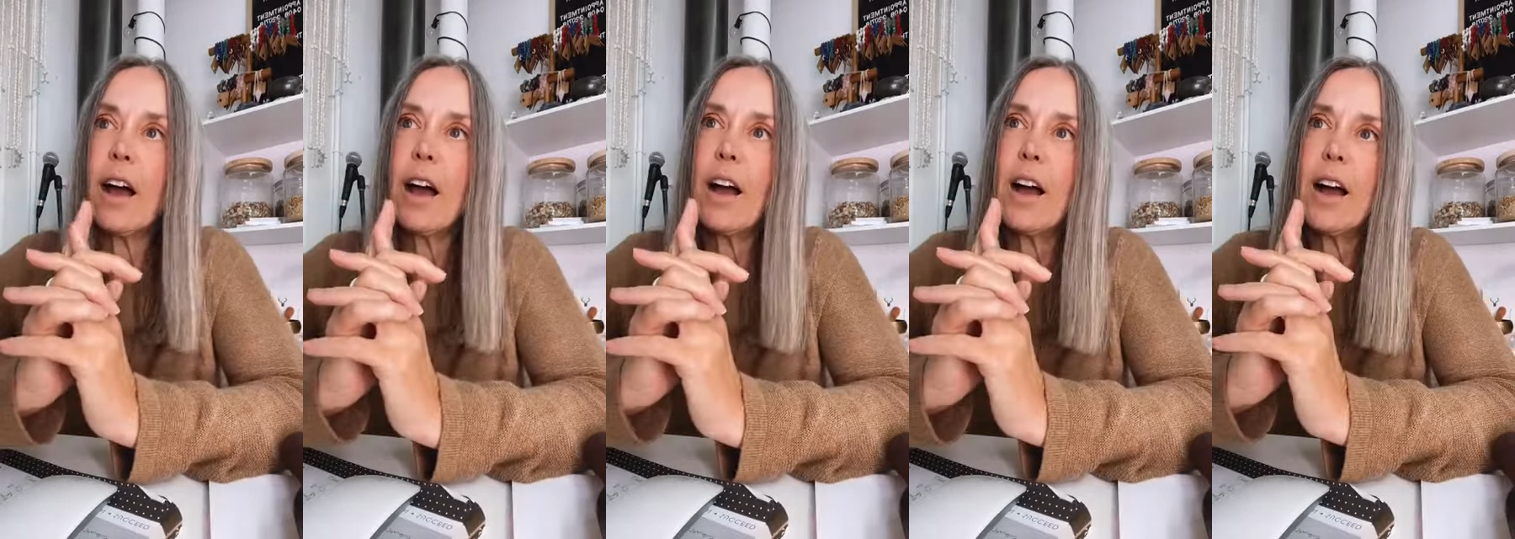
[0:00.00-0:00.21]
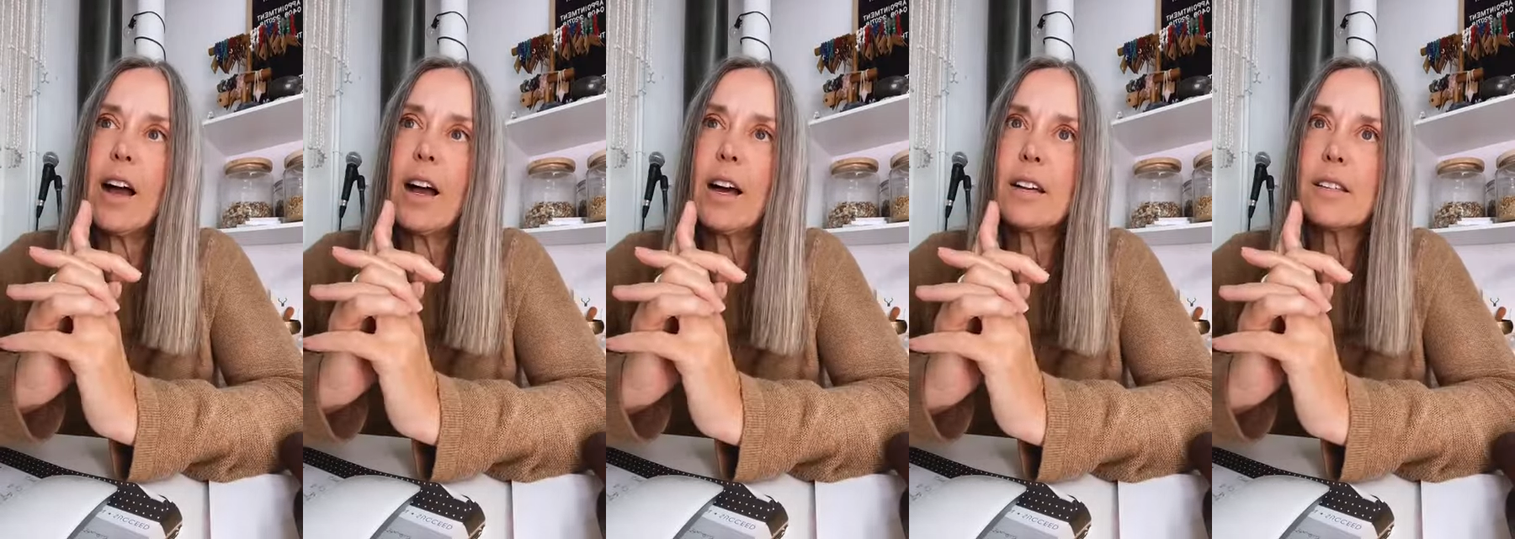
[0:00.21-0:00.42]

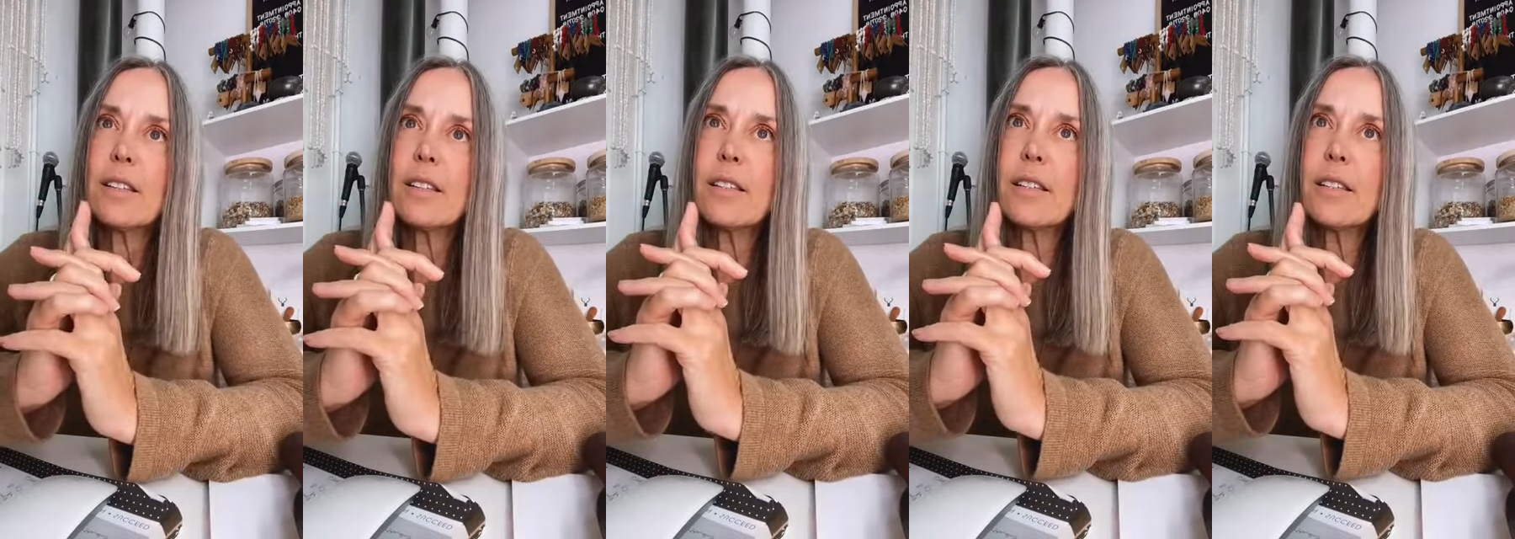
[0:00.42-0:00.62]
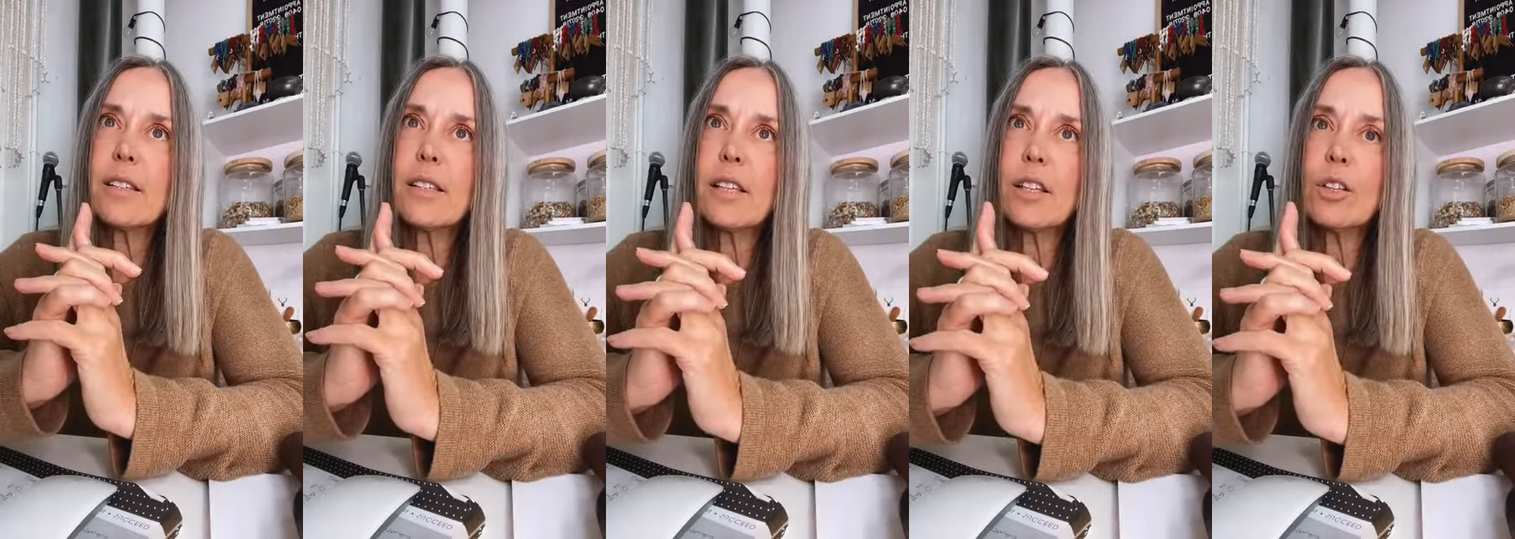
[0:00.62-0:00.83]
are
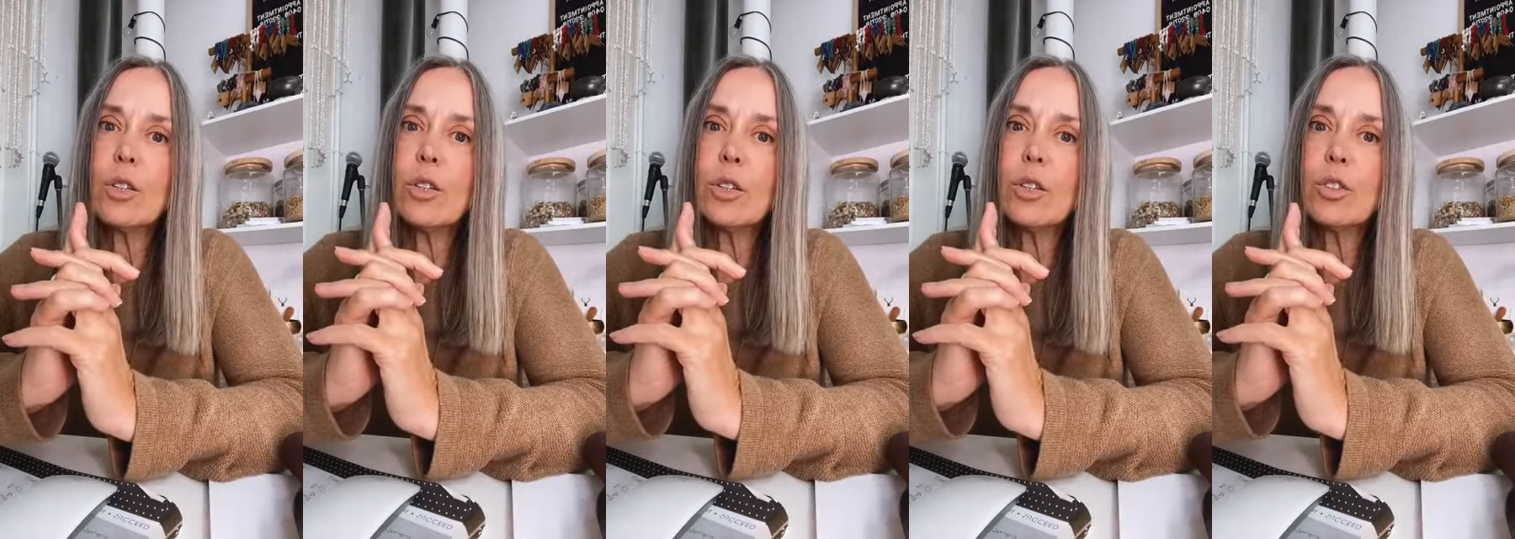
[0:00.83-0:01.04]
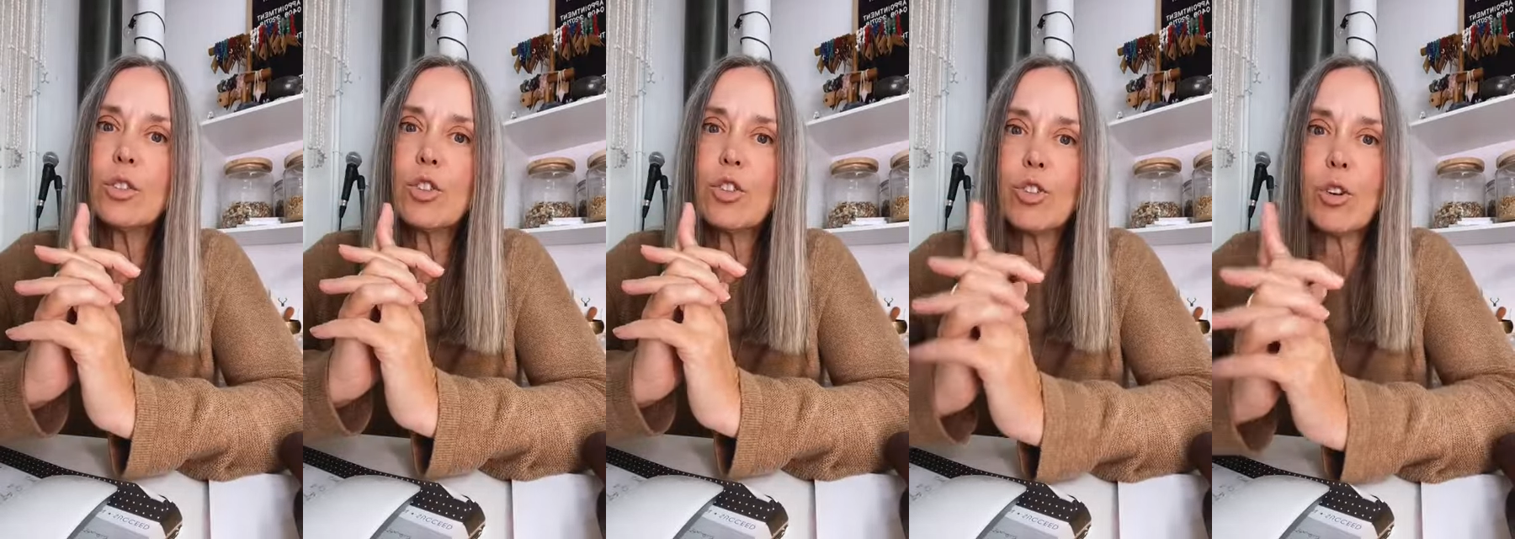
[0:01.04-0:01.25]

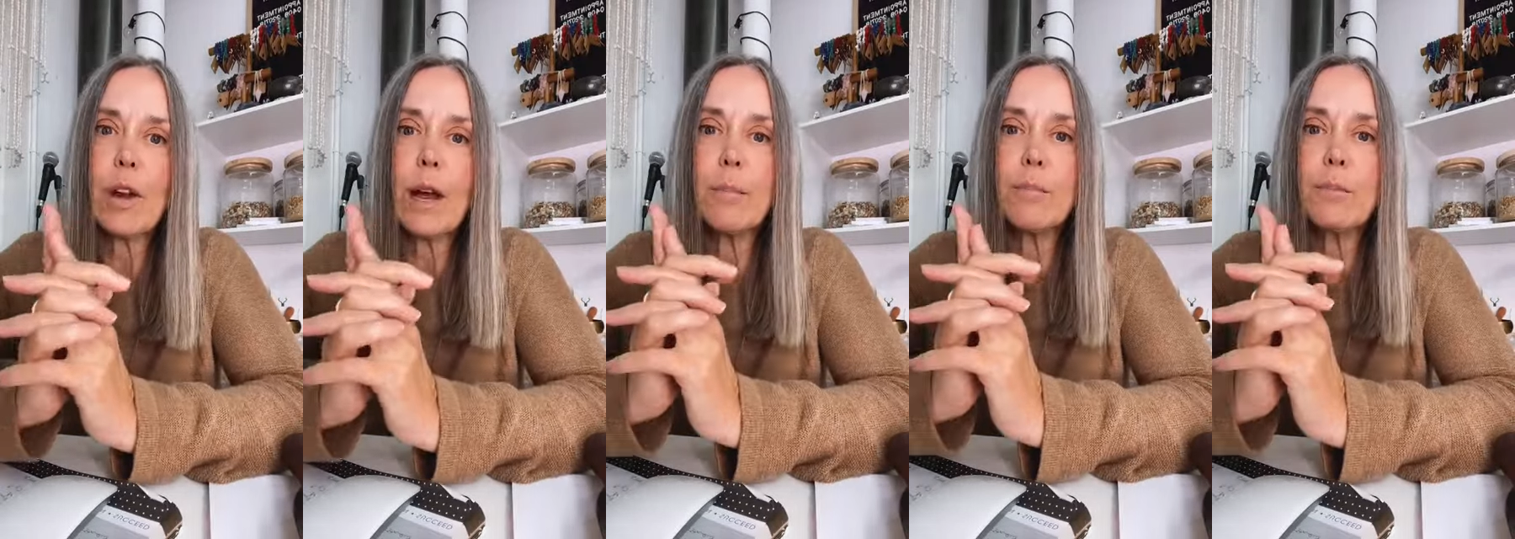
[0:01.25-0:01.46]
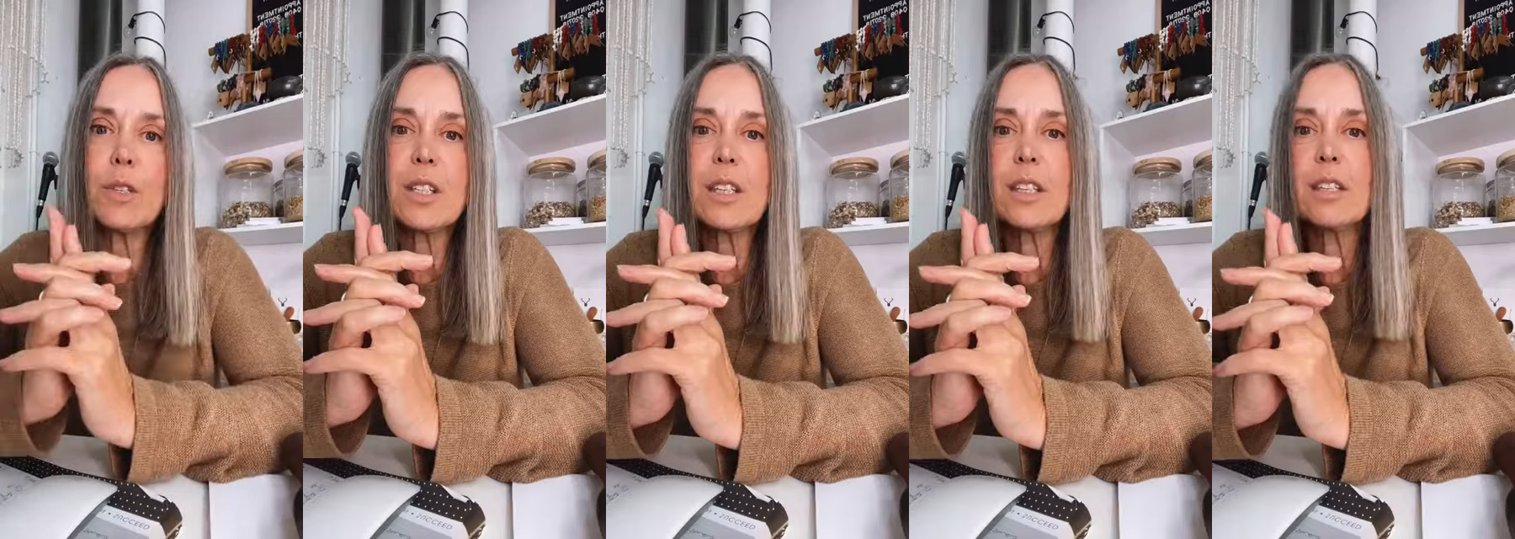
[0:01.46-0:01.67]
still trapped